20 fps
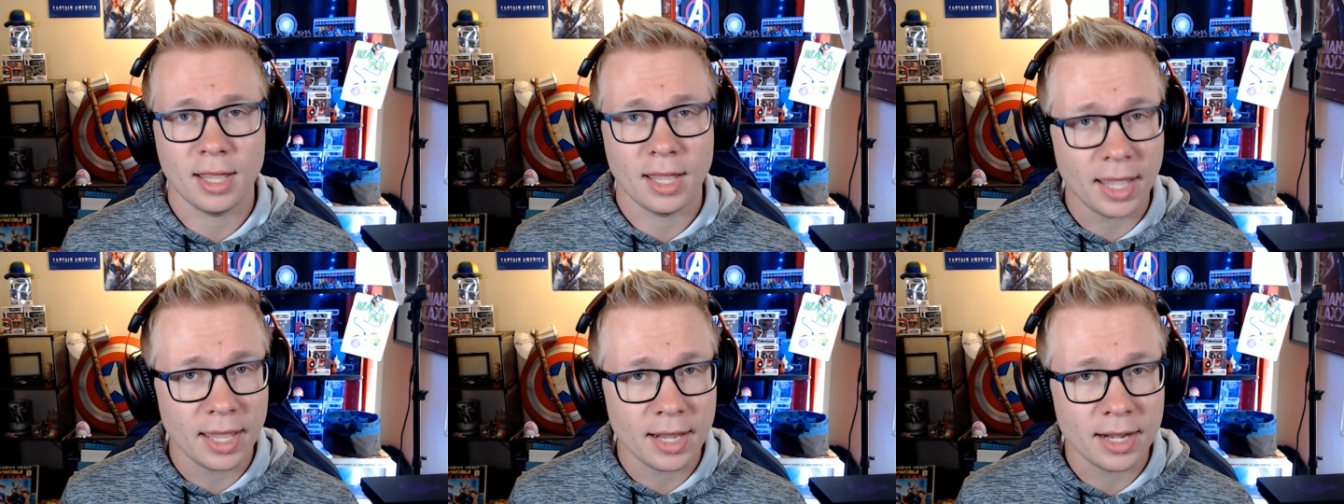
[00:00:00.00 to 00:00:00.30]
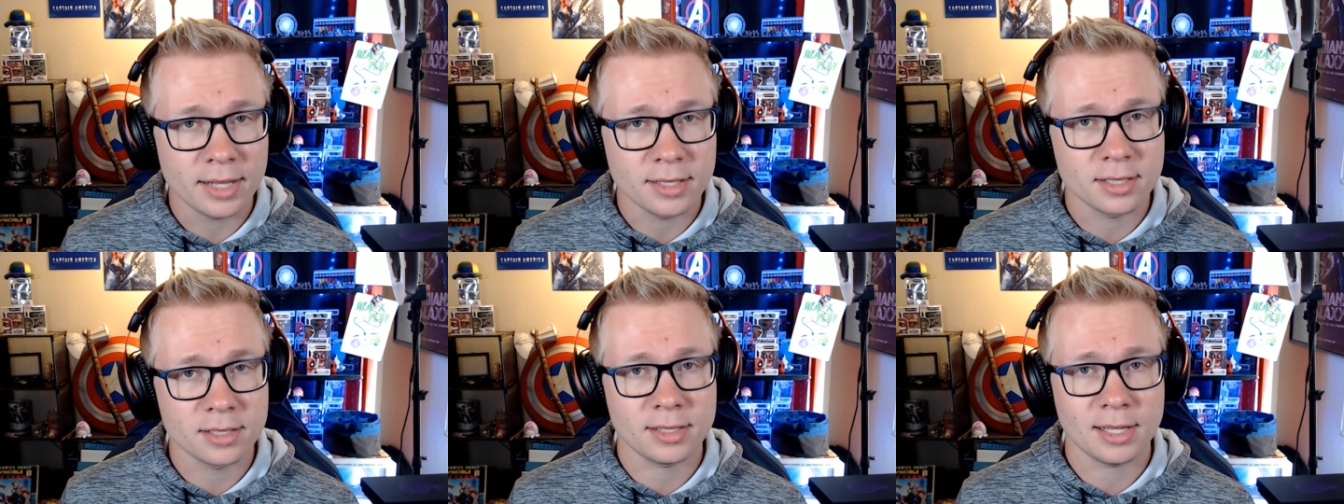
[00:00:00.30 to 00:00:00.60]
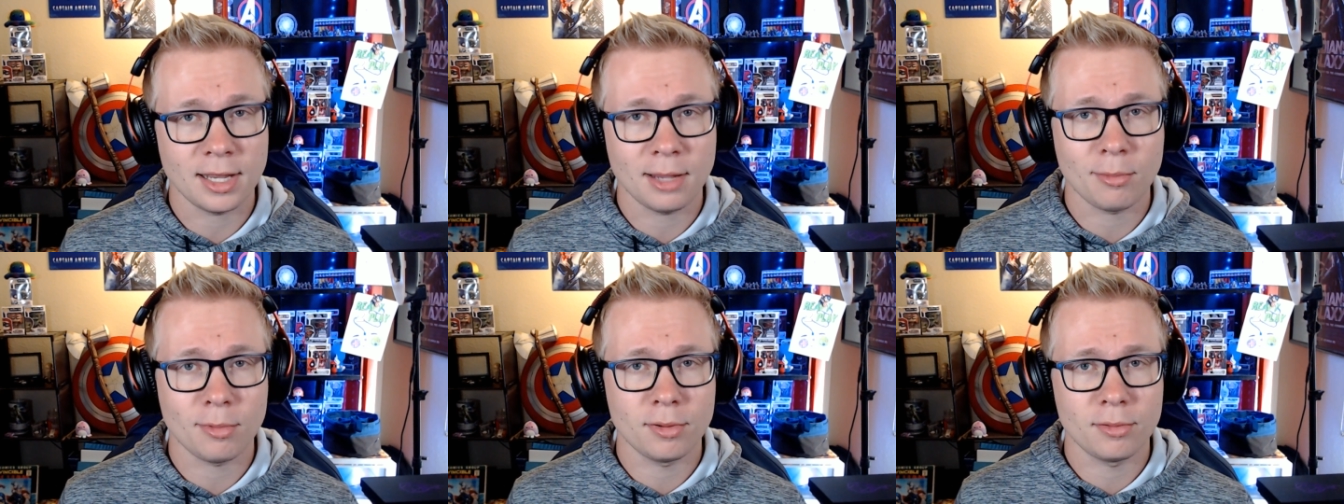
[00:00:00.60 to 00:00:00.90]
and it's a
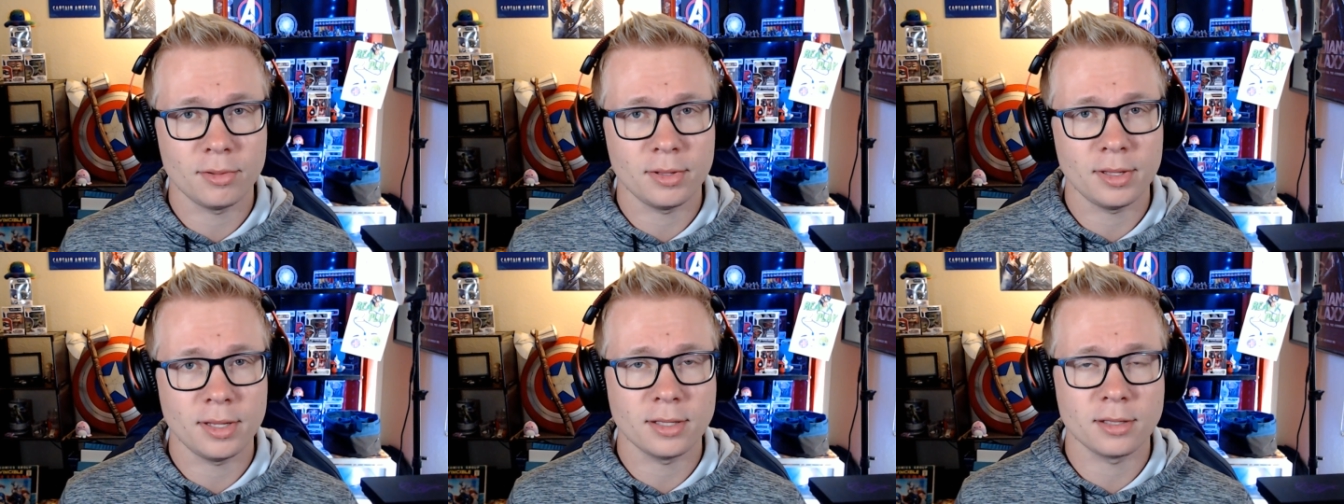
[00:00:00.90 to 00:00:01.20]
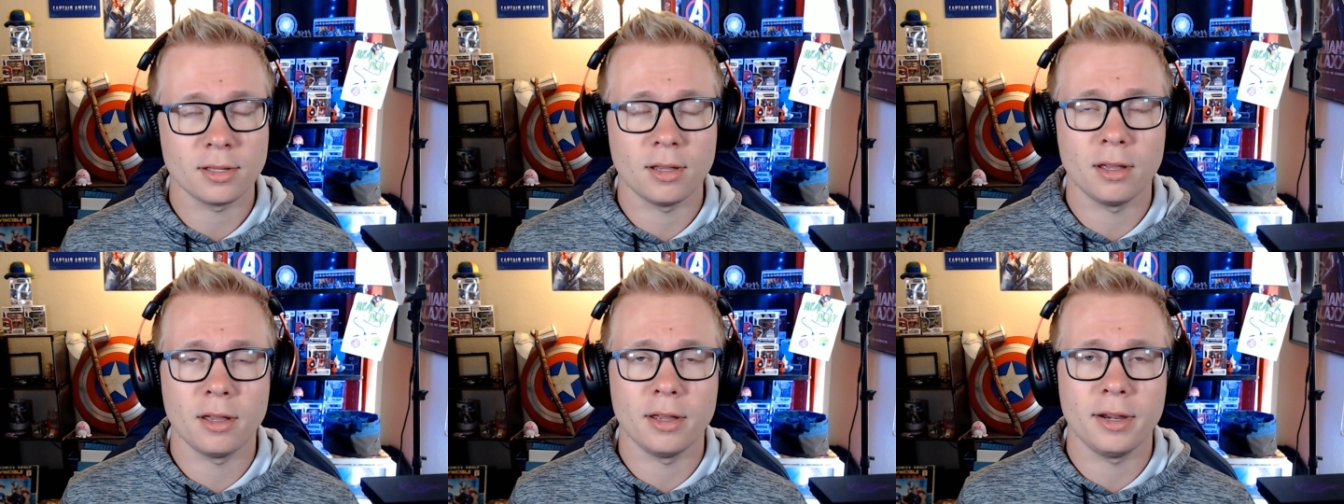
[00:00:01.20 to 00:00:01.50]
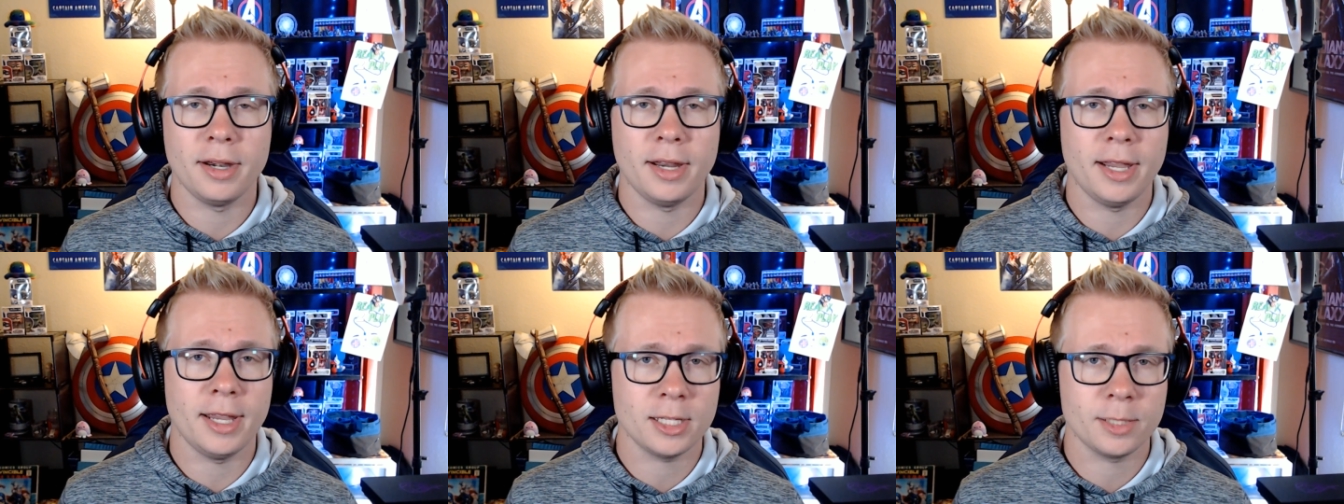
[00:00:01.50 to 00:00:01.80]
day one release on
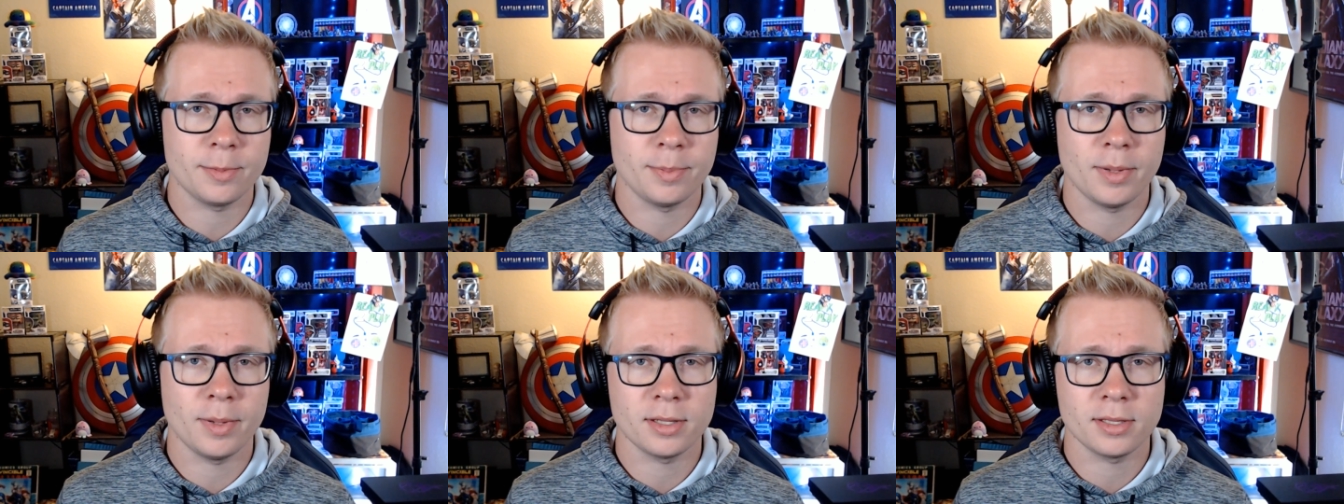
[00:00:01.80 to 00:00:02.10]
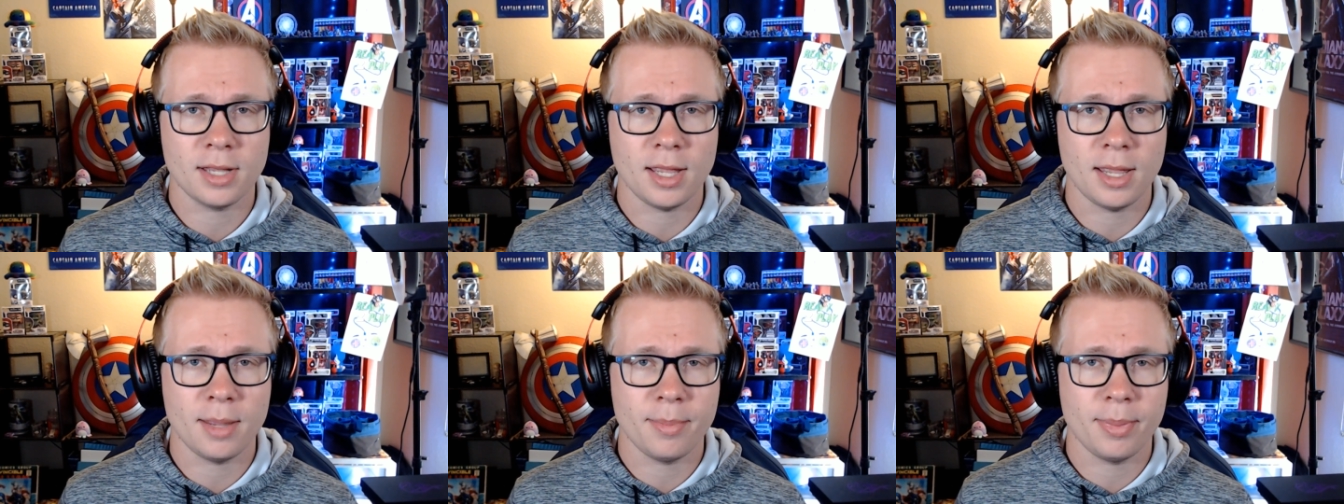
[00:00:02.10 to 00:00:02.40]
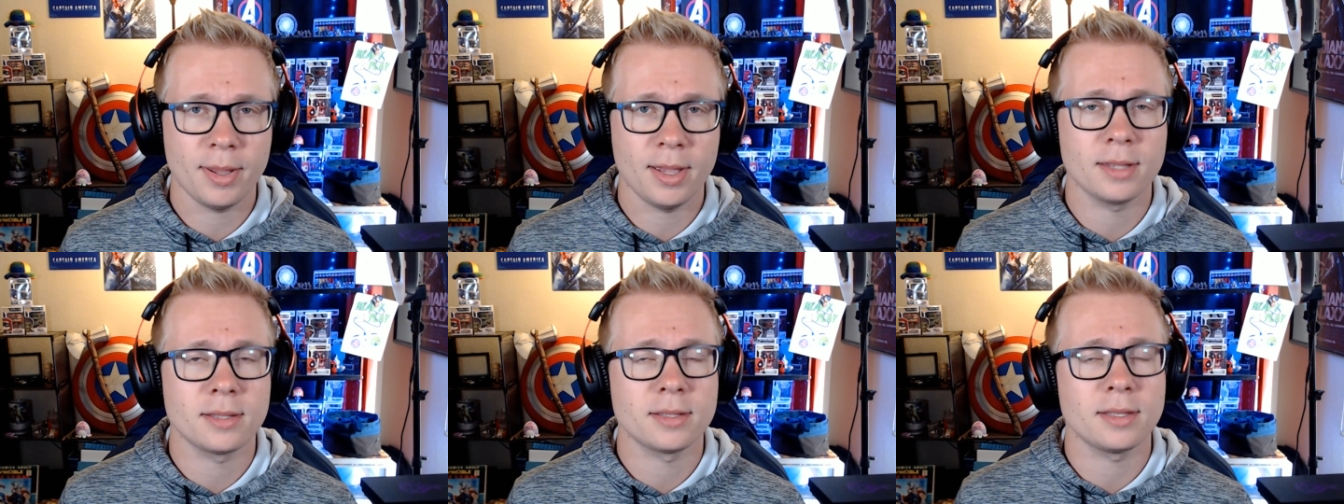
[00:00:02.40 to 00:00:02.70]
Xbox Game
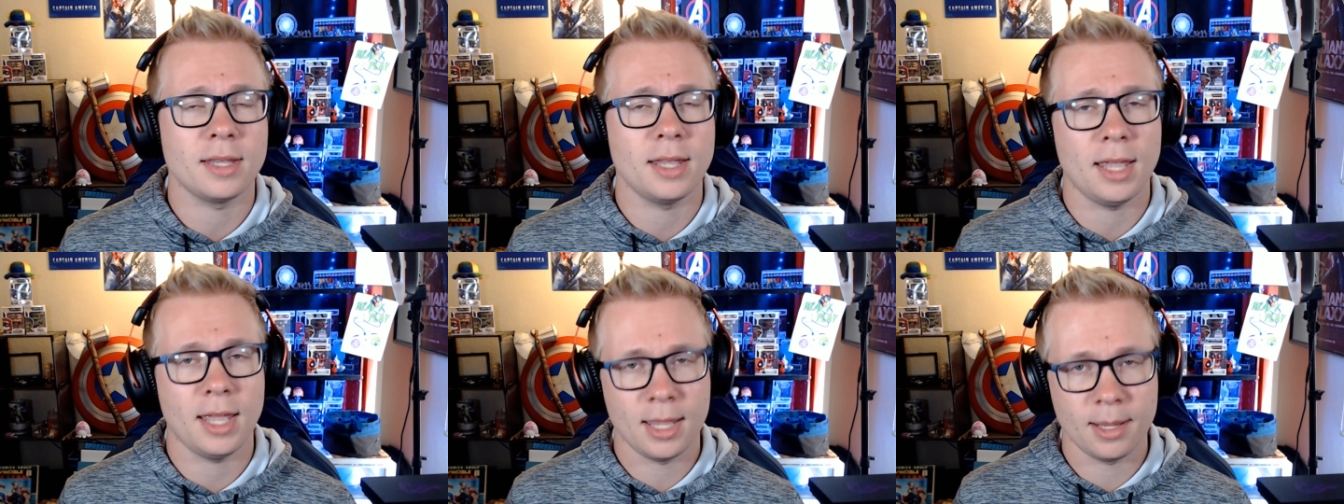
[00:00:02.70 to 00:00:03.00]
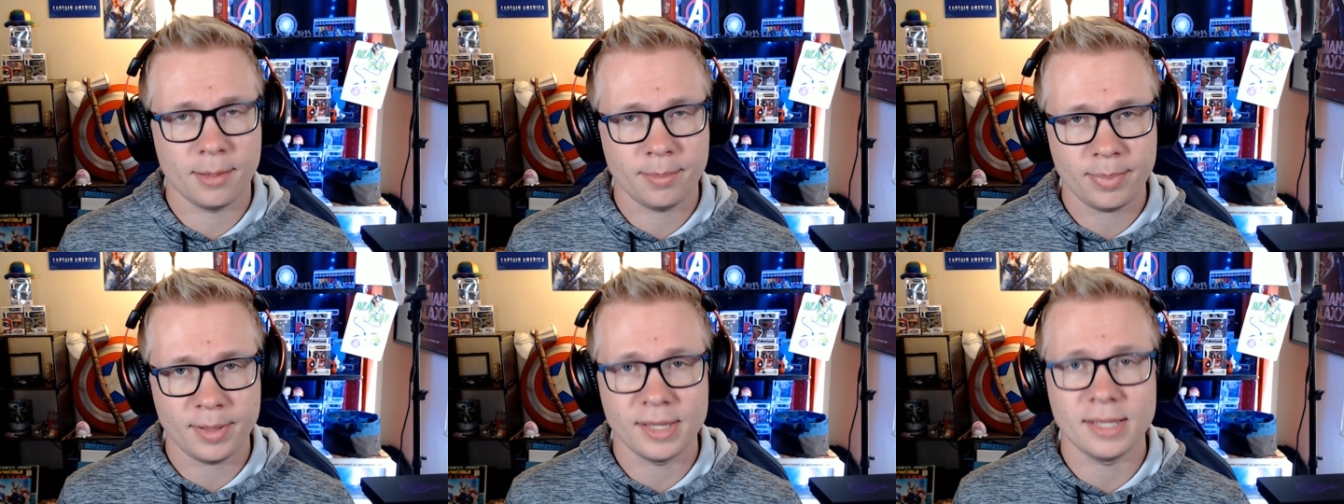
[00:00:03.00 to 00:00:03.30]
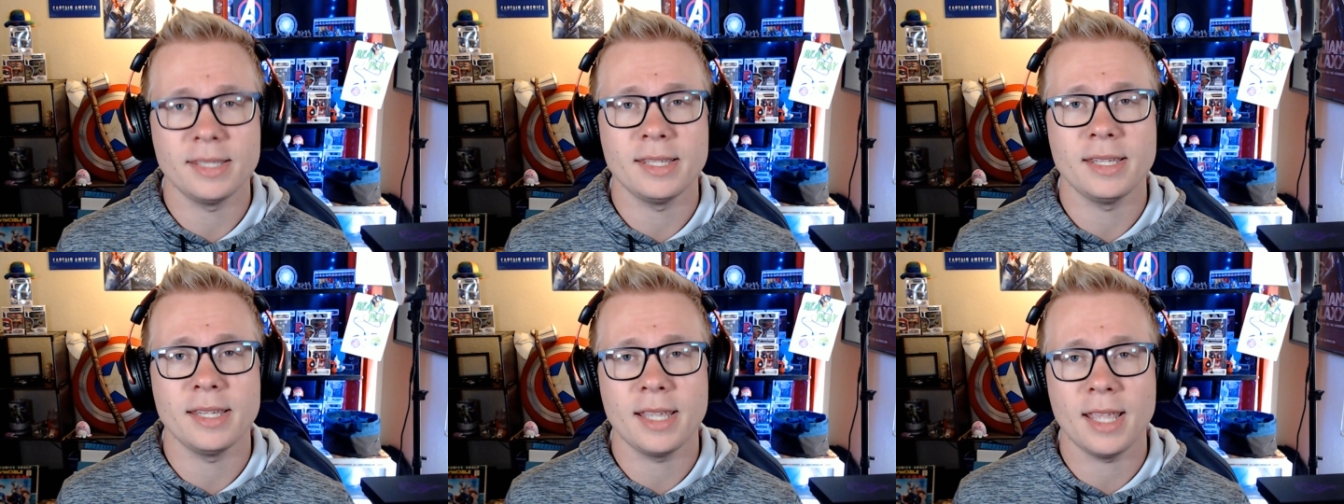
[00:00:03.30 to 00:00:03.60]
Pass and
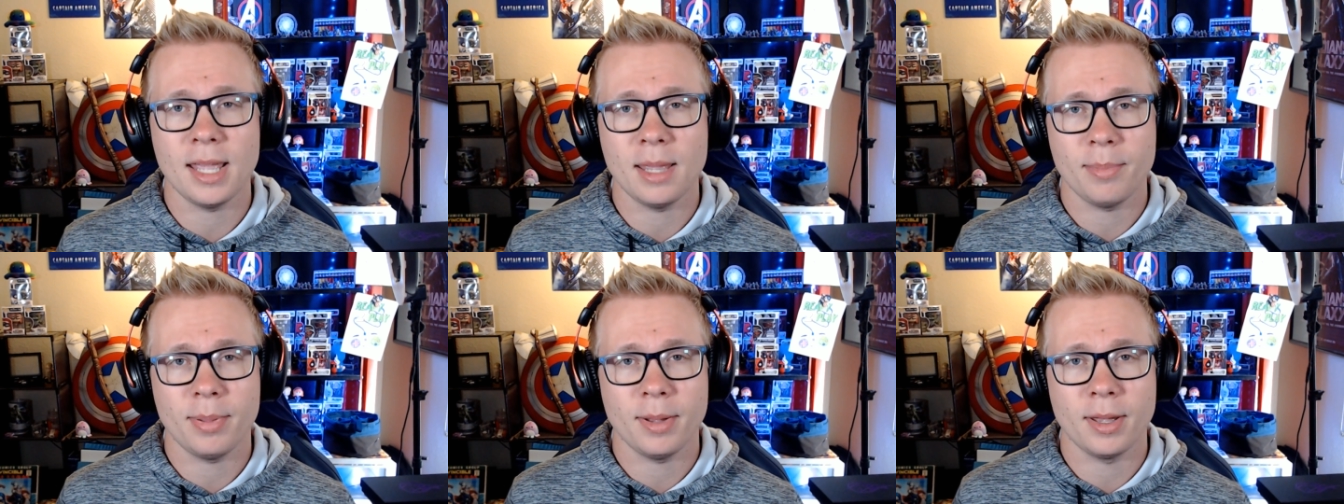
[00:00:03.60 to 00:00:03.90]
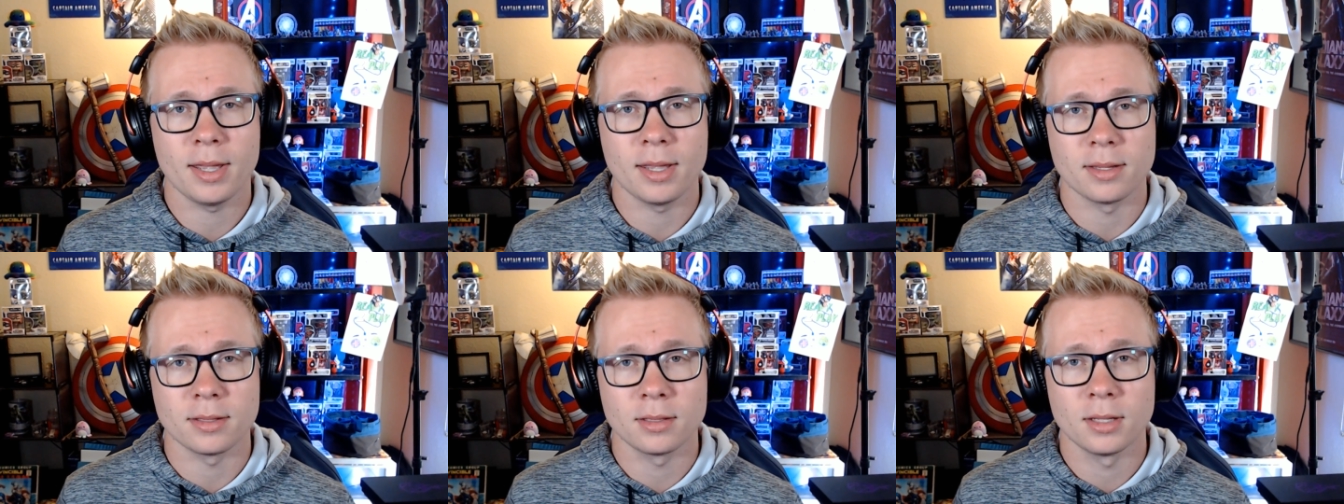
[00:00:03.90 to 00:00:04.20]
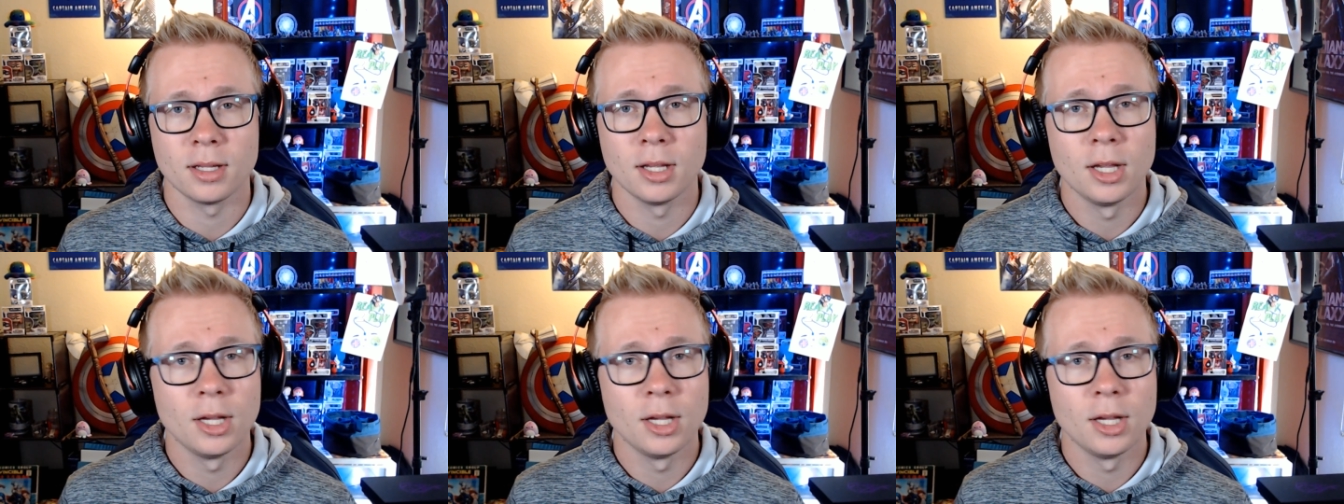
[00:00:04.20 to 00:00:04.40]
PC Game Pass,